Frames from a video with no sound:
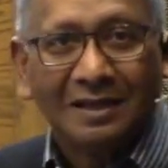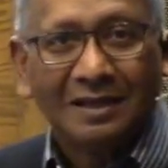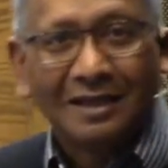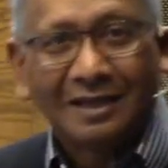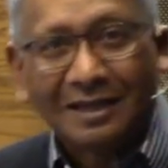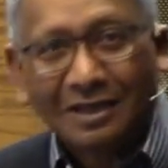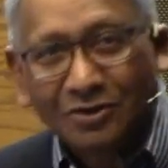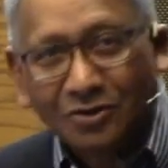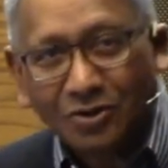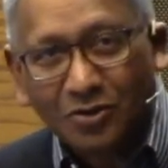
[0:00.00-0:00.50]

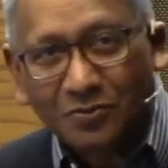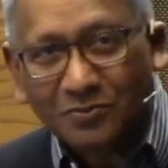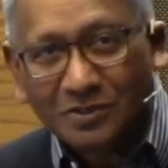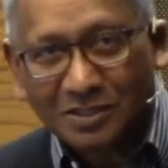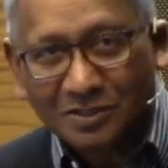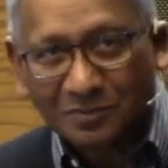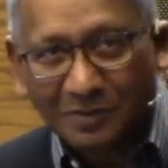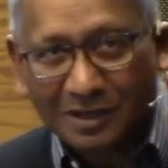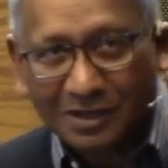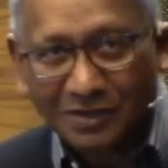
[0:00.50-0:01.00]
And I hope
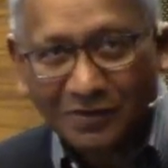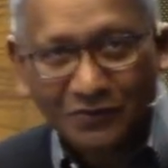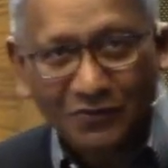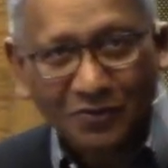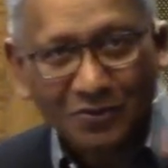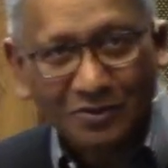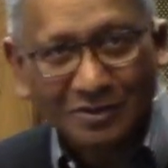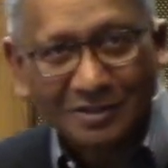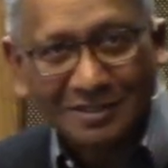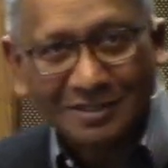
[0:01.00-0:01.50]
this
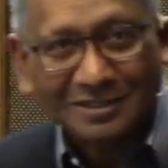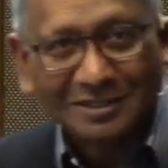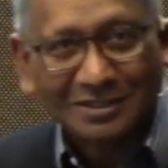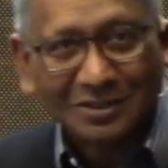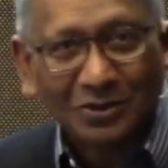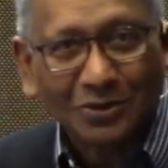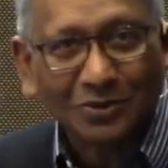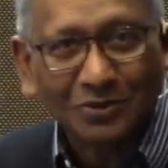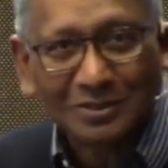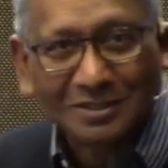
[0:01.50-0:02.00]
microphone is
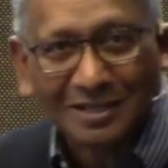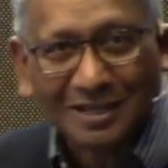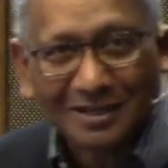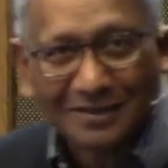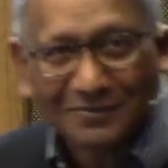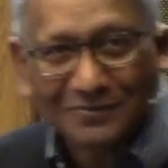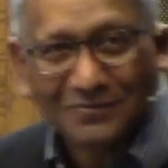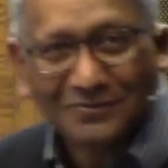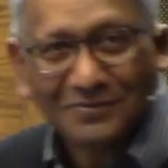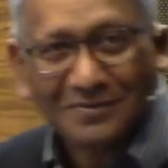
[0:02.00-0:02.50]
close
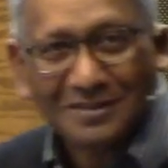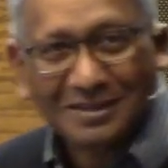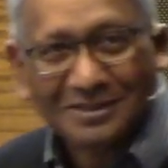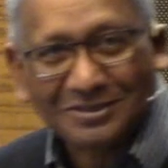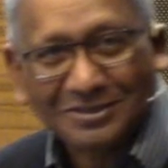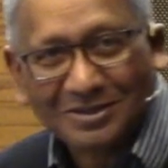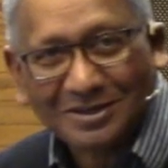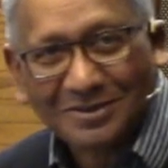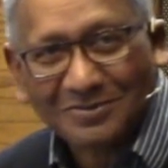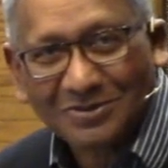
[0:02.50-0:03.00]
enough that
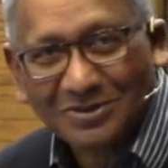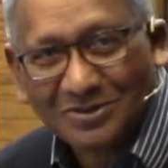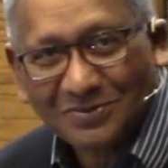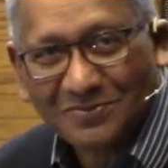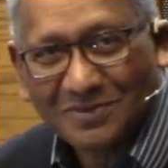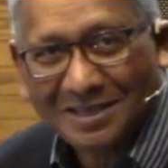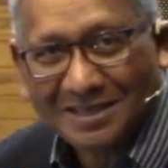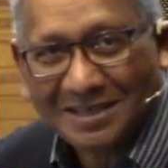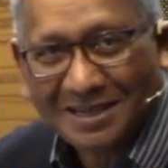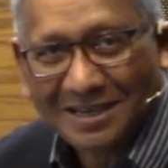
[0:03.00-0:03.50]
you're able to
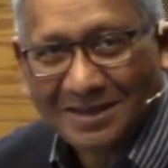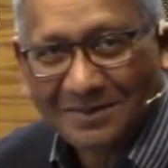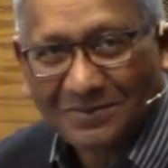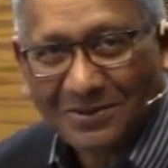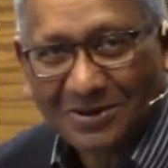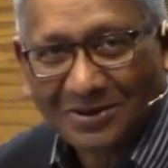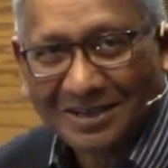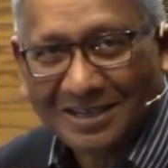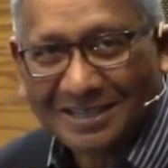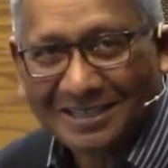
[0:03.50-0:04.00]
pick it up
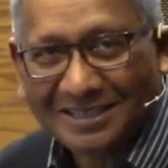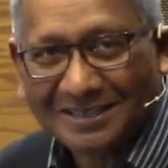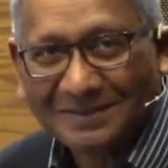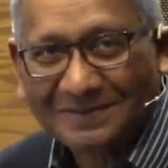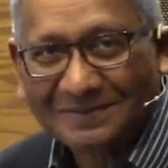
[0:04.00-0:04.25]
all right.